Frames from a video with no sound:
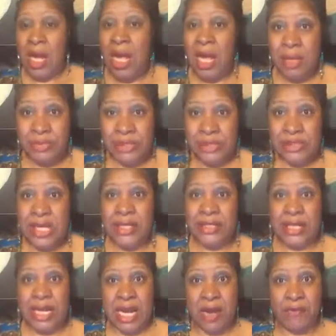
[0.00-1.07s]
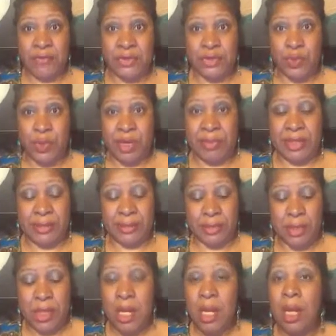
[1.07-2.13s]
I'm just like the average women.
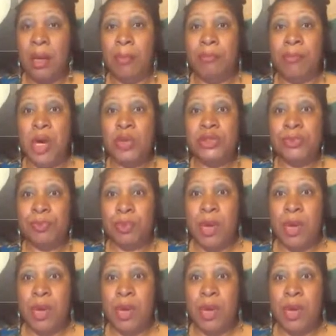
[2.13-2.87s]
Most